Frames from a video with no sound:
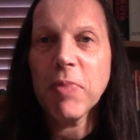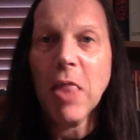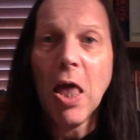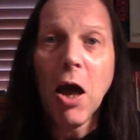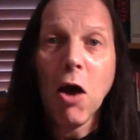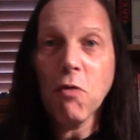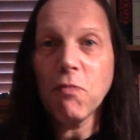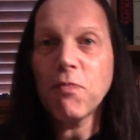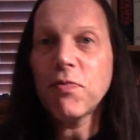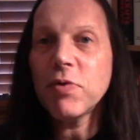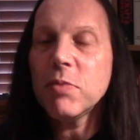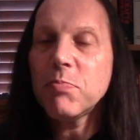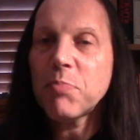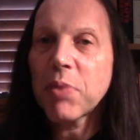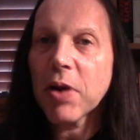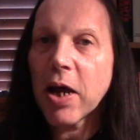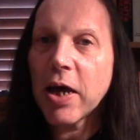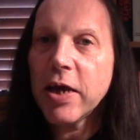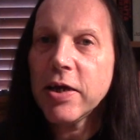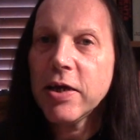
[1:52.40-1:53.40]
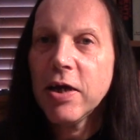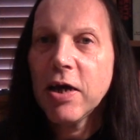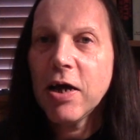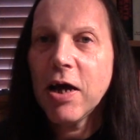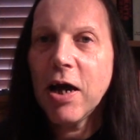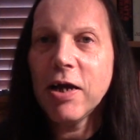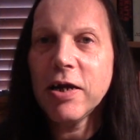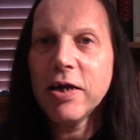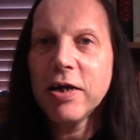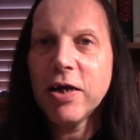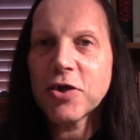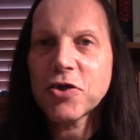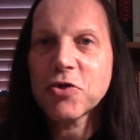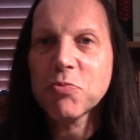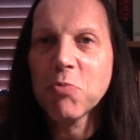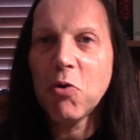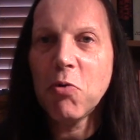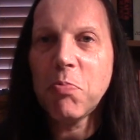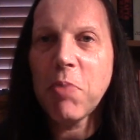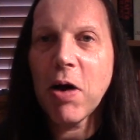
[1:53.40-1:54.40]
hopefully play a
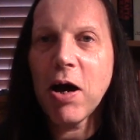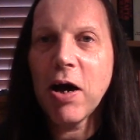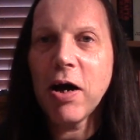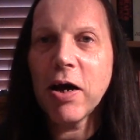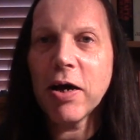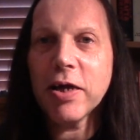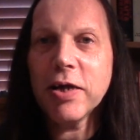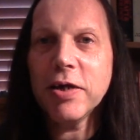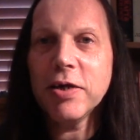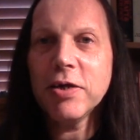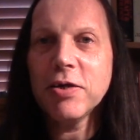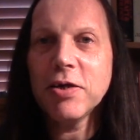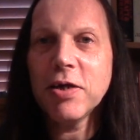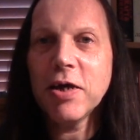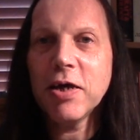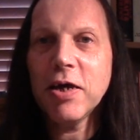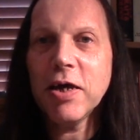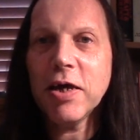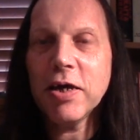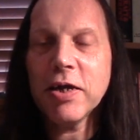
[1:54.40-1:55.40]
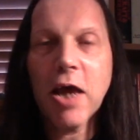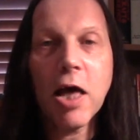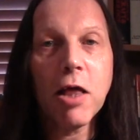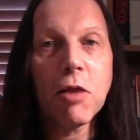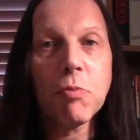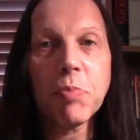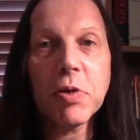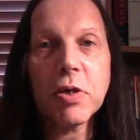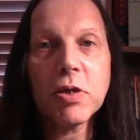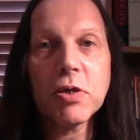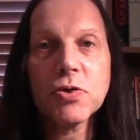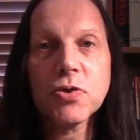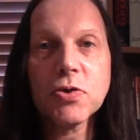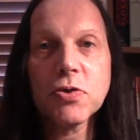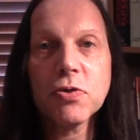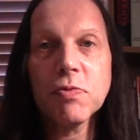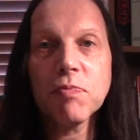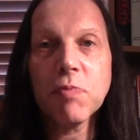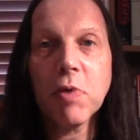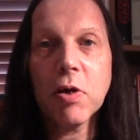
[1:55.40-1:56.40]
small part in helping
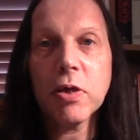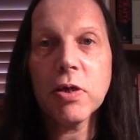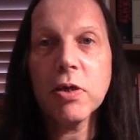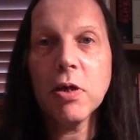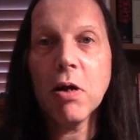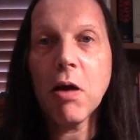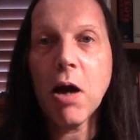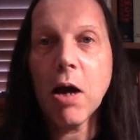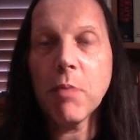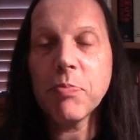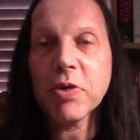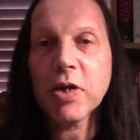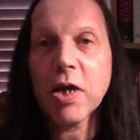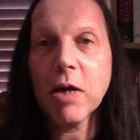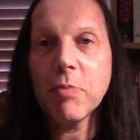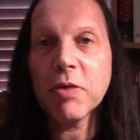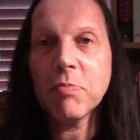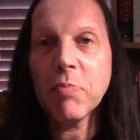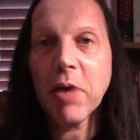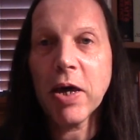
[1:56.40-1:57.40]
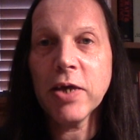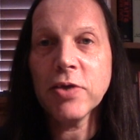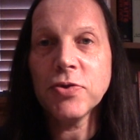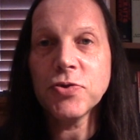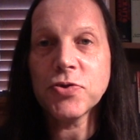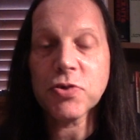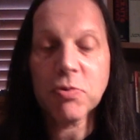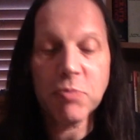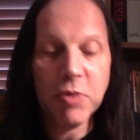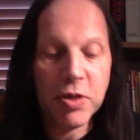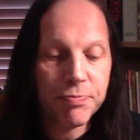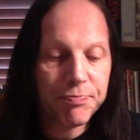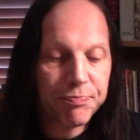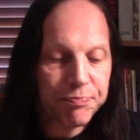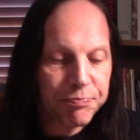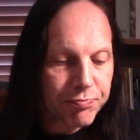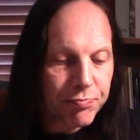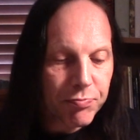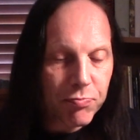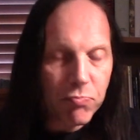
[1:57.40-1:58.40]
sort of, like, you know, up and coming bands. I mean,
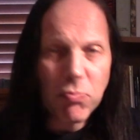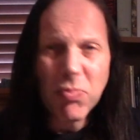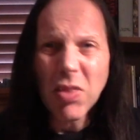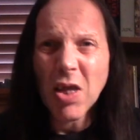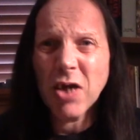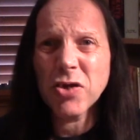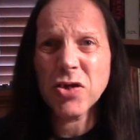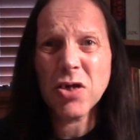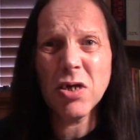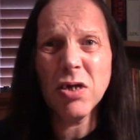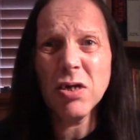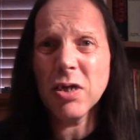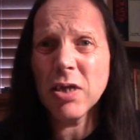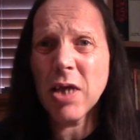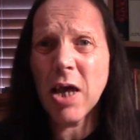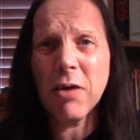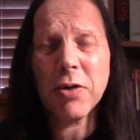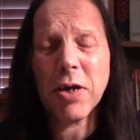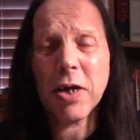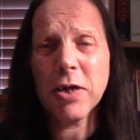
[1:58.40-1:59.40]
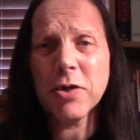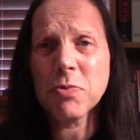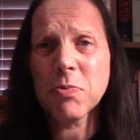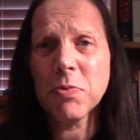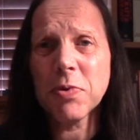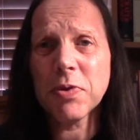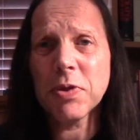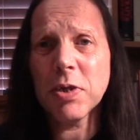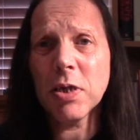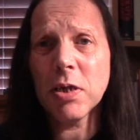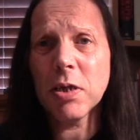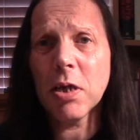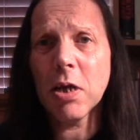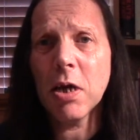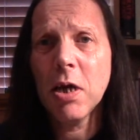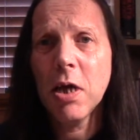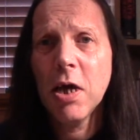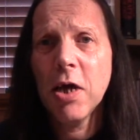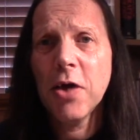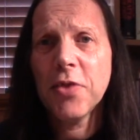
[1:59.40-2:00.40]
certainly nowadays with
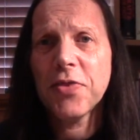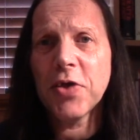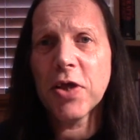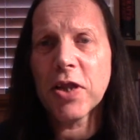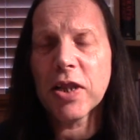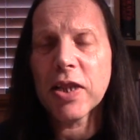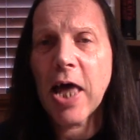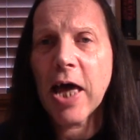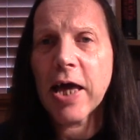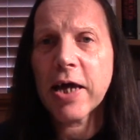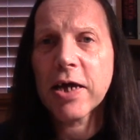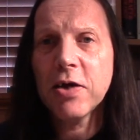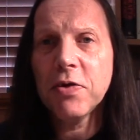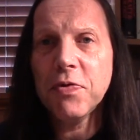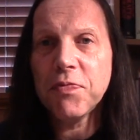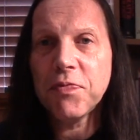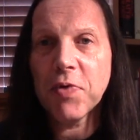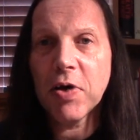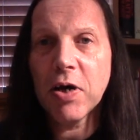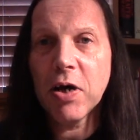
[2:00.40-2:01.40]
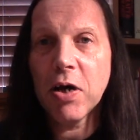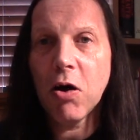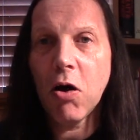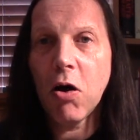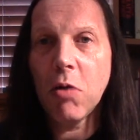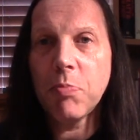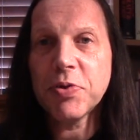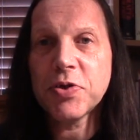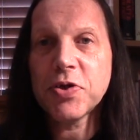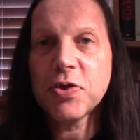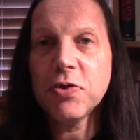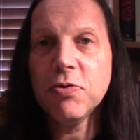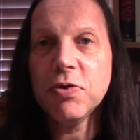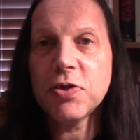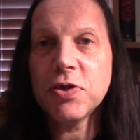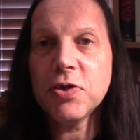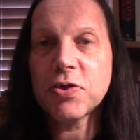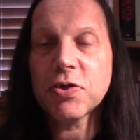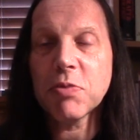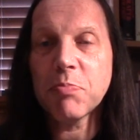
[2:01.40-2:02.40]
the lack of
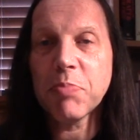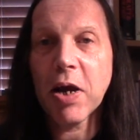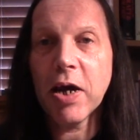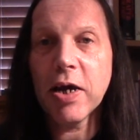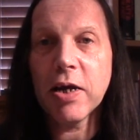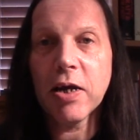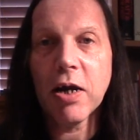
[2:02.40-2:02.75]
opportunities to play